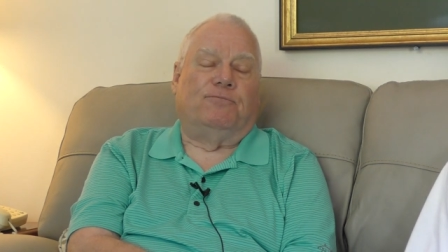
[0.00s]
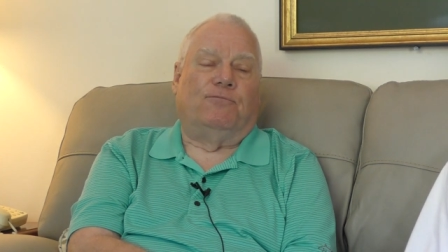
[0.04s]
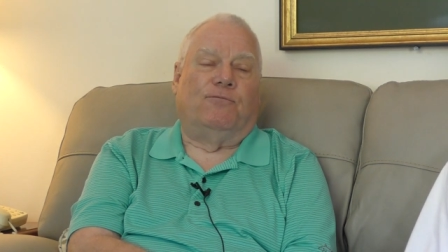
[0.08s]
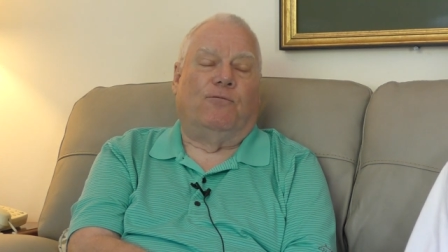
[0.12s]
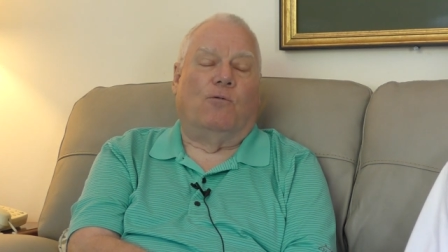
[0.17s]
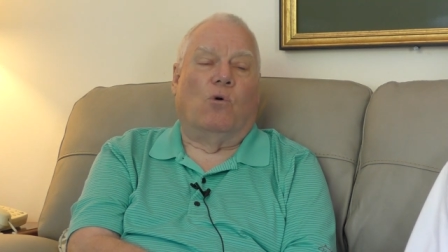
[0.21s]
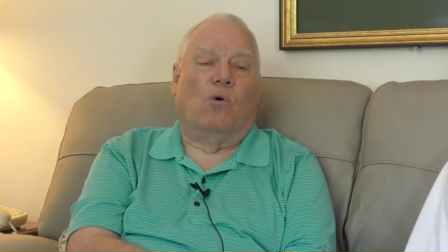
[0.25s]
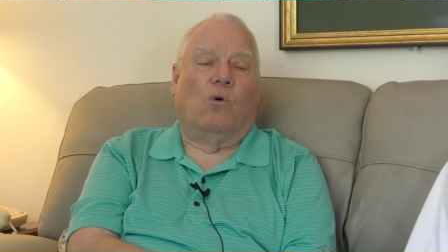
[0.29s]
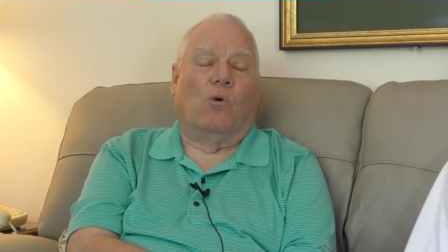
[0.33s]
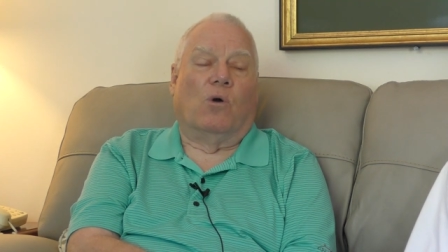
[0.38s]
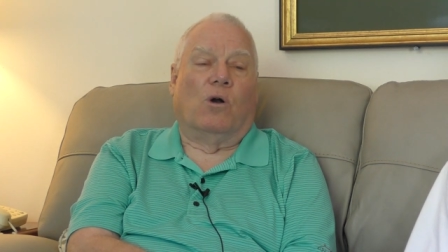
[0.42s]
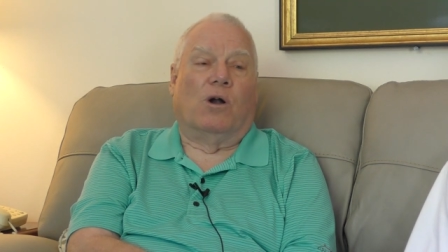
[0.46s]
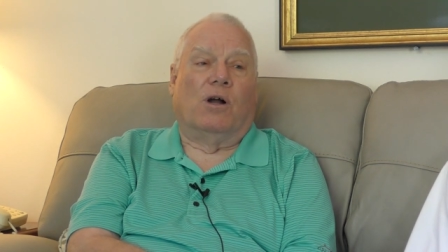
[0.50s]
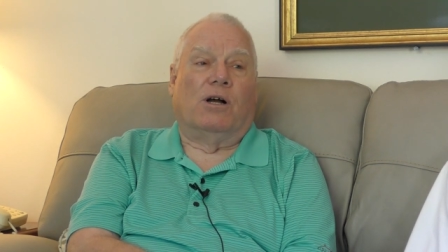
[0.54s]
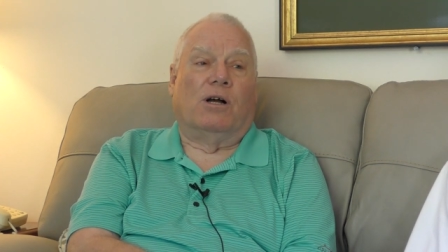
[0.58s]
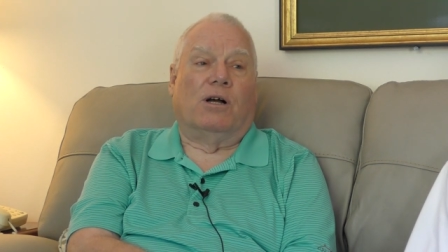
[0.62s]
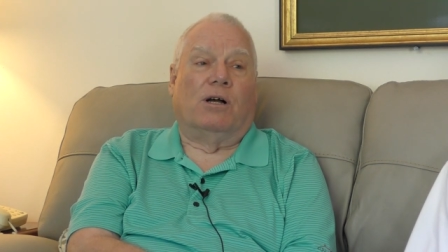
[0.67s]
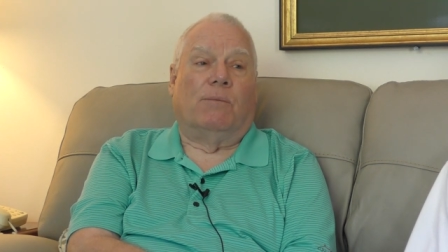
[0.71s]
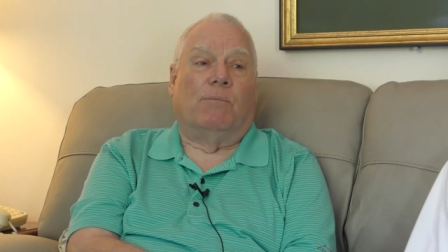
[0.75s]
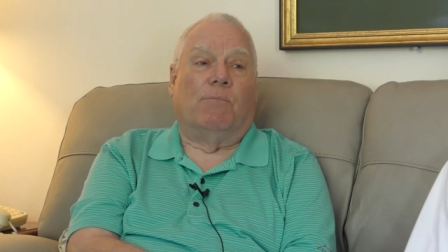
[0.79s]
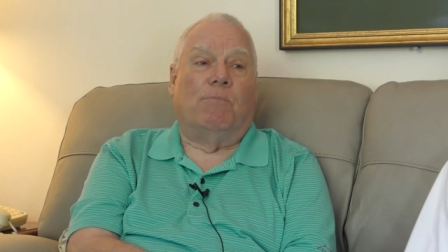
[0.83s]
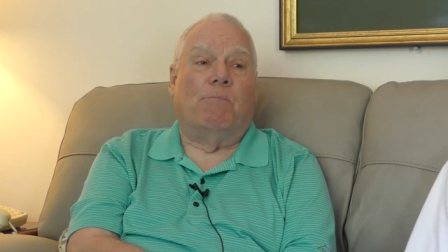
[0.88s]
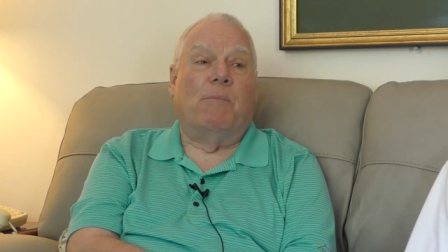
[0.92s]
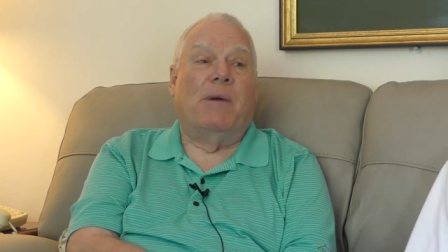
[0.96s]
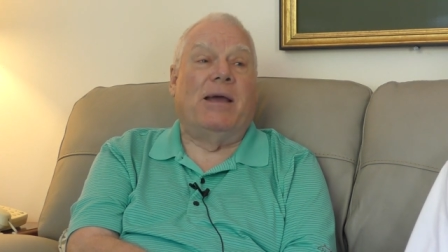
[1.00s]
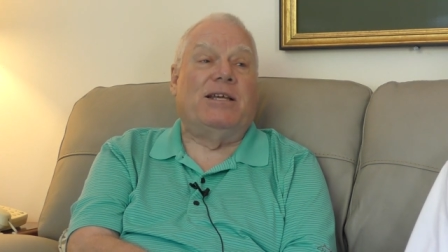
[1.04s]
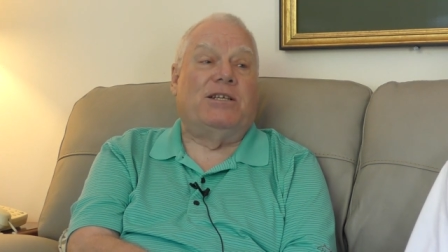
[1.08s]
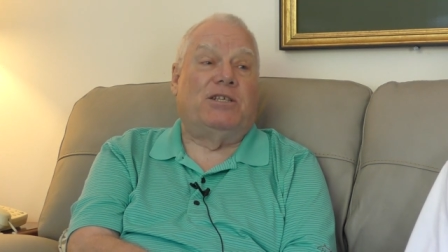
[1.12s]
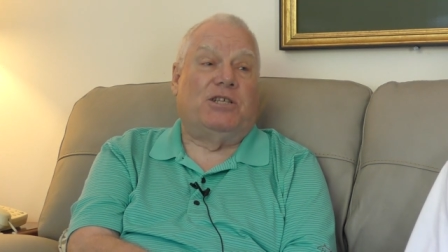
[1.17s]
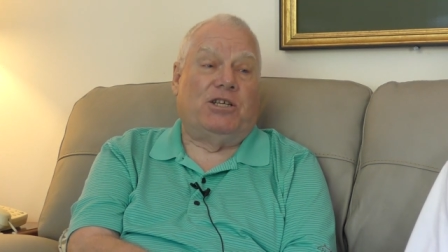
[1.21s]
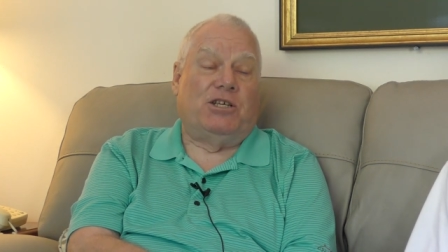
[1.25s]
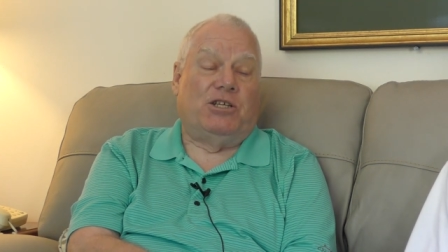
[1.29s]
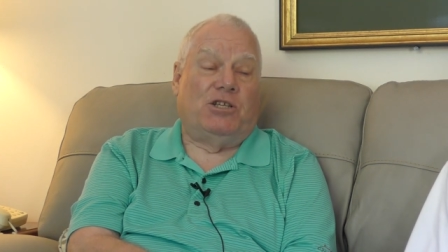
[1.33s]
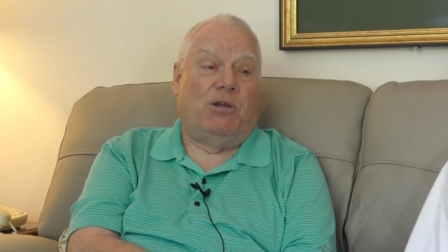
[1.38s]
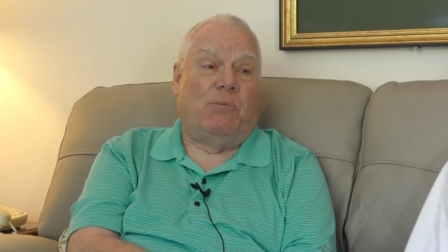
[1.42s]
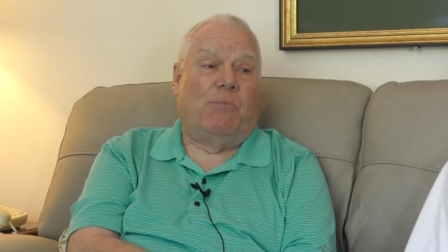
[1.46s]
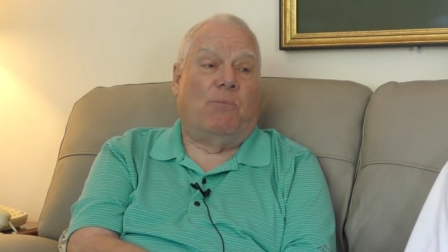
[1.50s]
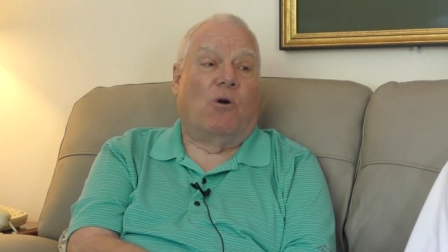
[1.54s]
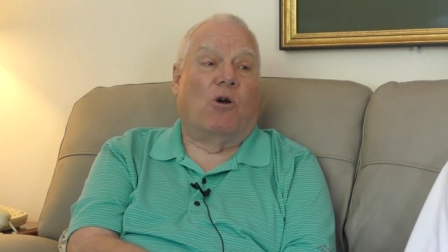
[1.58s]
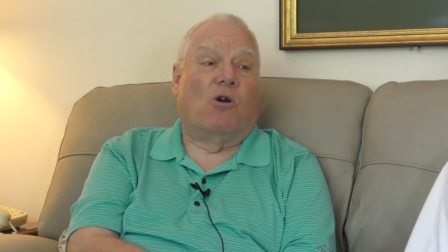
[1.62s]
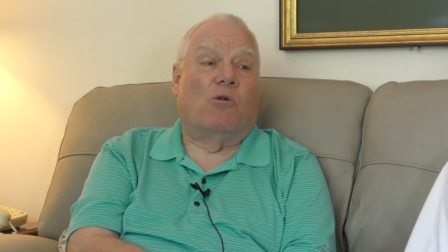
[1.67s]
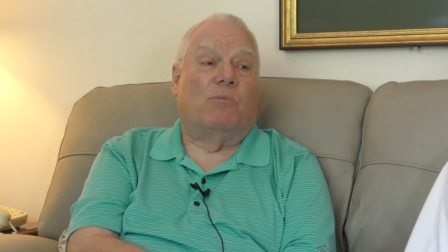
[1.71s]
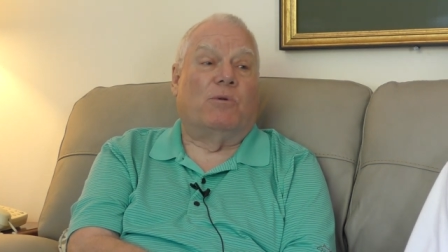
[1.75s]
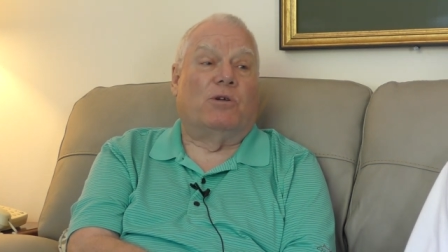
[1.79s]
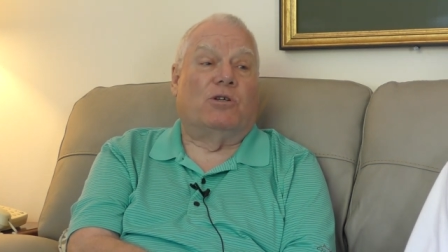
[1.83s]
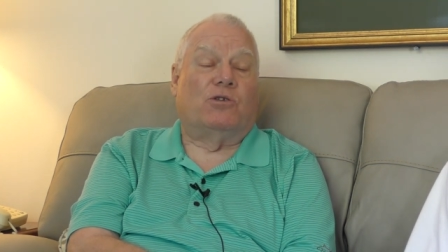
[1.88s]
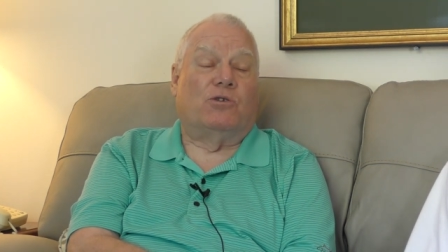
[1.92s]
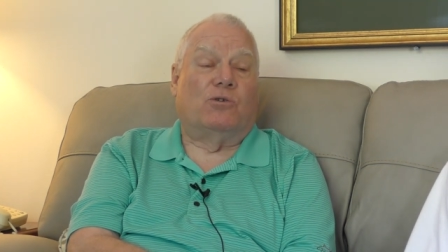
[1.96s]
for uh, Macy's
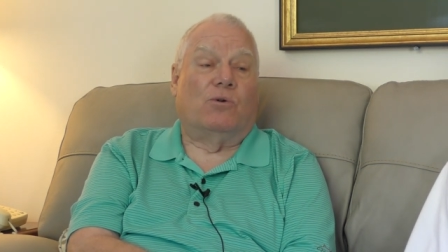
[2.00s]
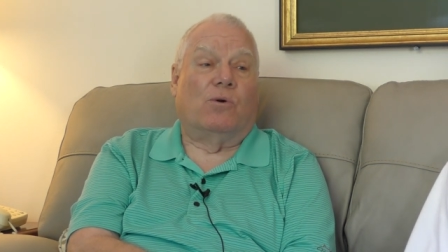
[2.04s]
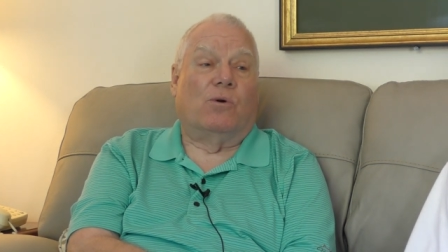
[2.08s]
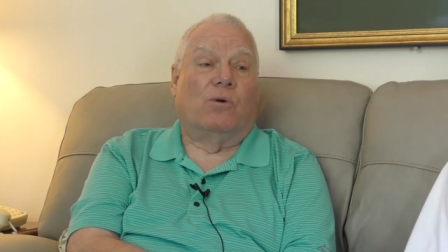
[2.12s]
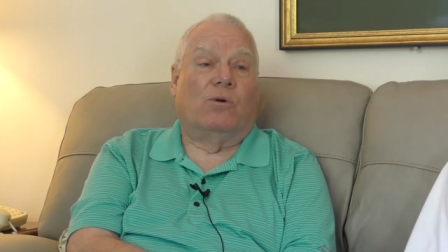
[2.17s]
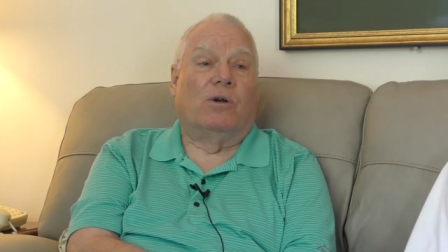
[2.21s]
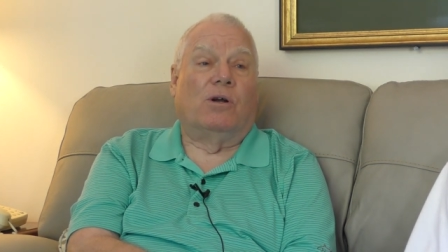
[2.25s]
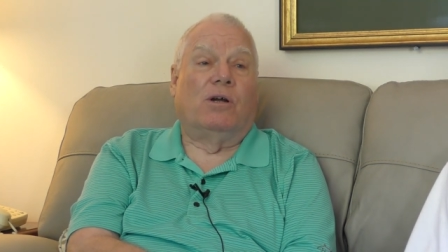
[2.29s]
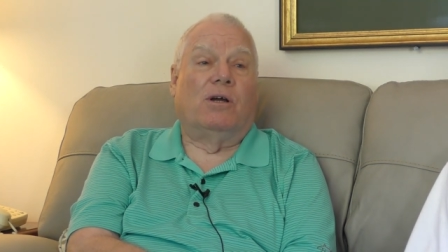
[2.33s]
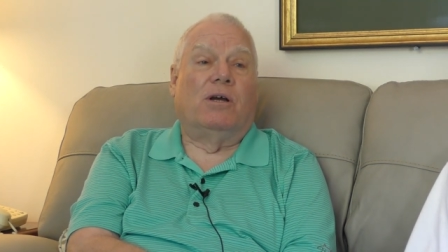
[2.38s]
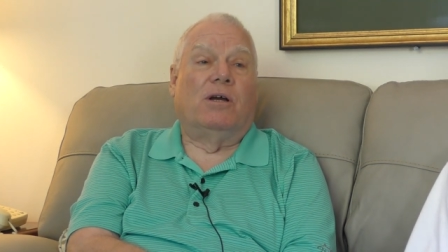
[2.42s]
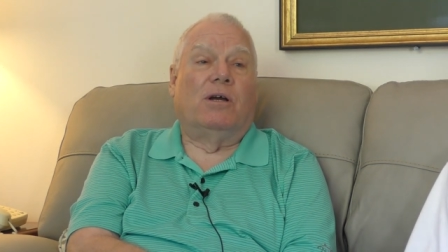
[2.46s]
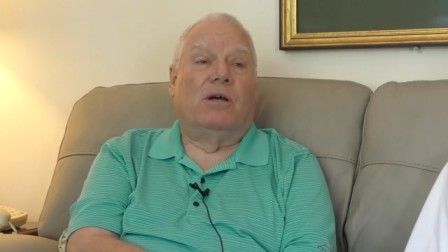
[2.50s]
department store.